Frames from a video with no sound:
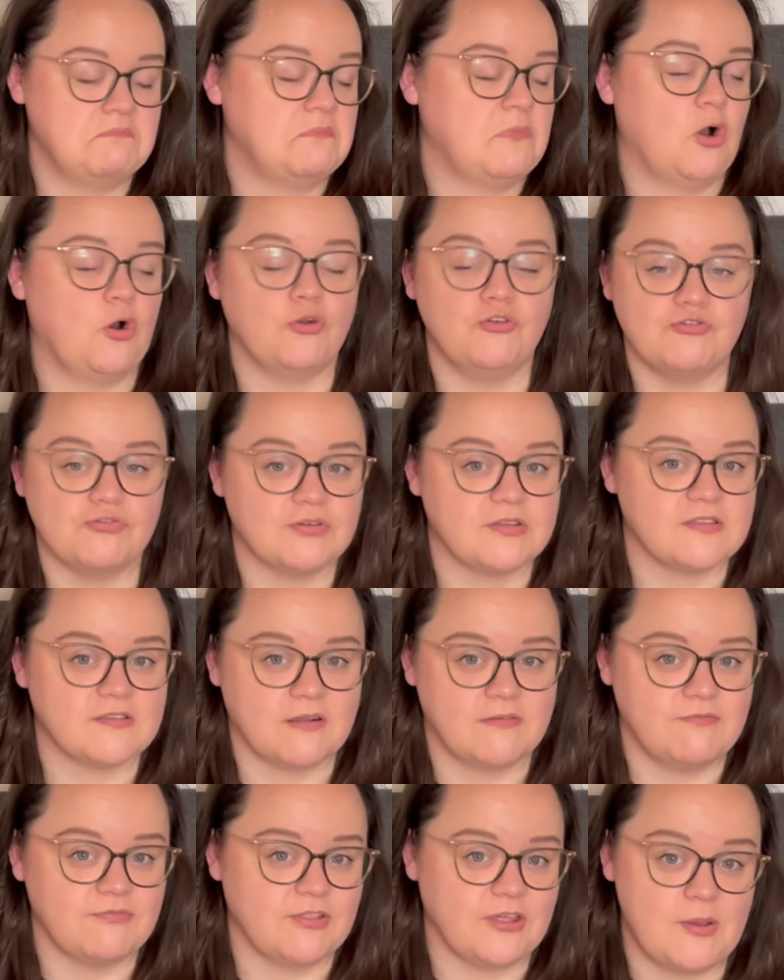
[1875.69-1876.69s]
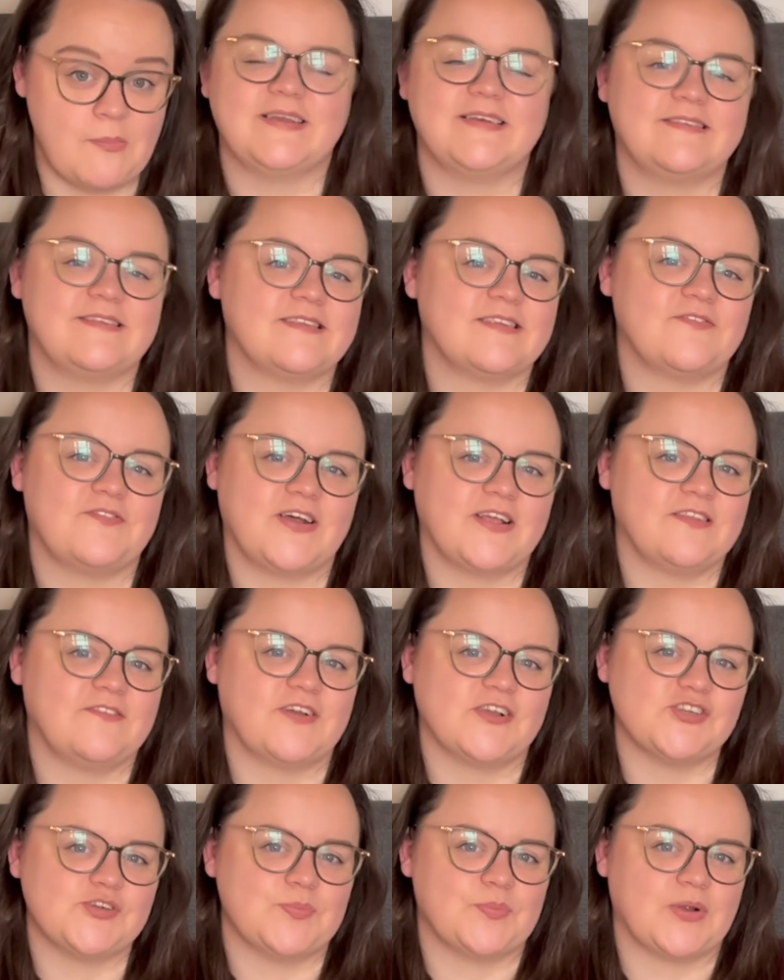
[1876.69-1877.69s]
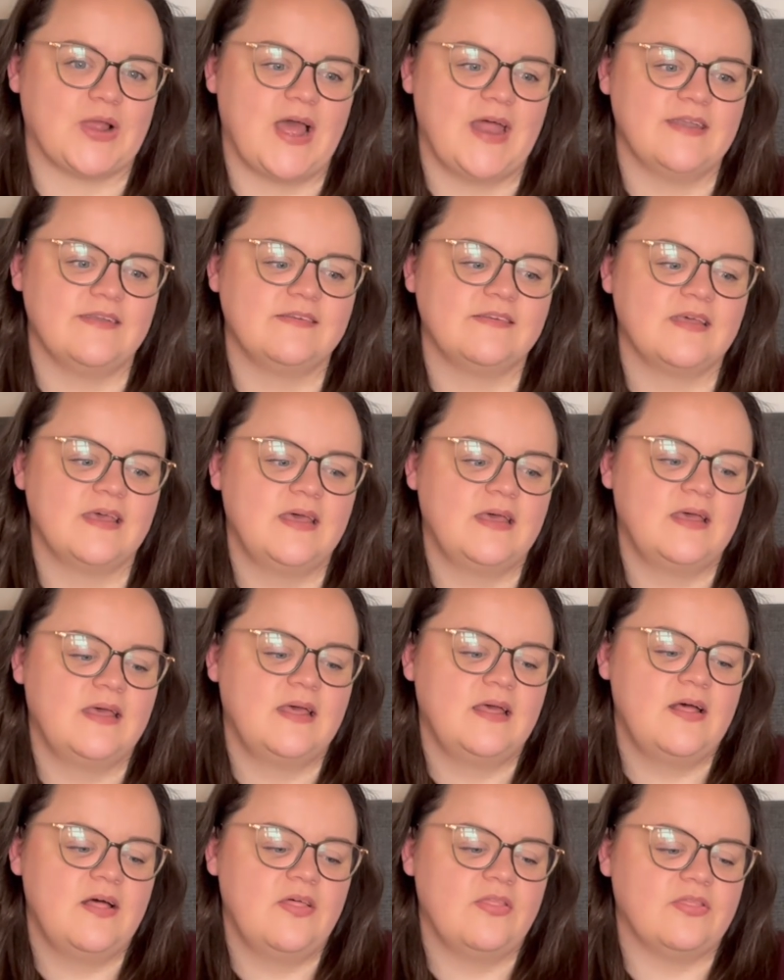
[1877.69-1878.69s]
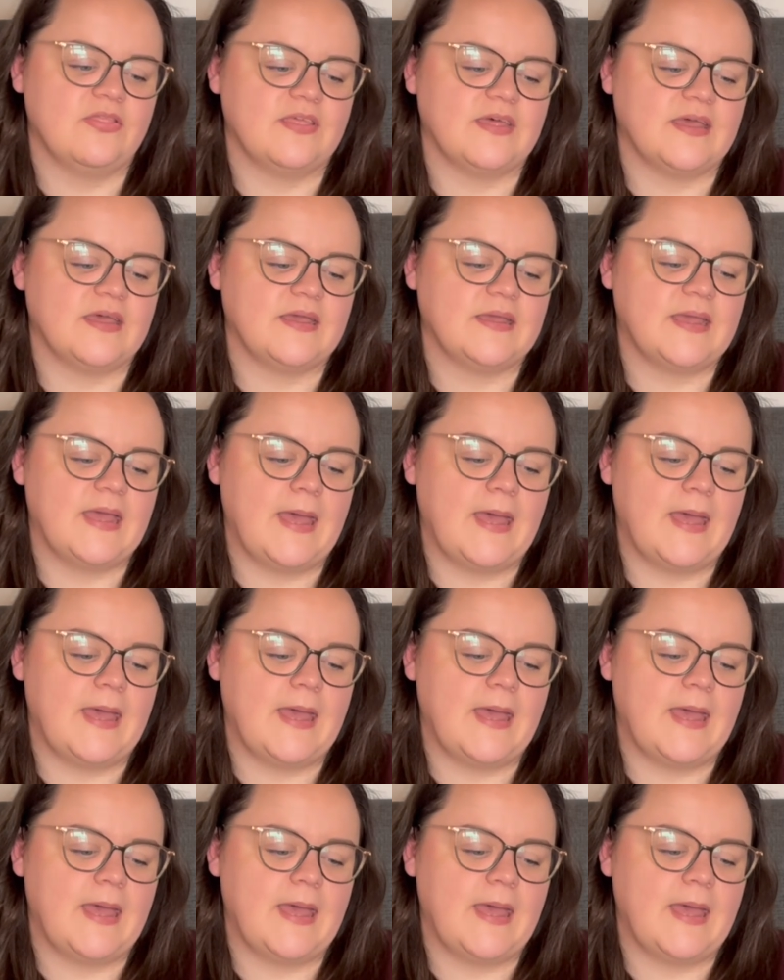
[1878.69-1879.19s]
hundreds of them, because it's a fast fashion brand, that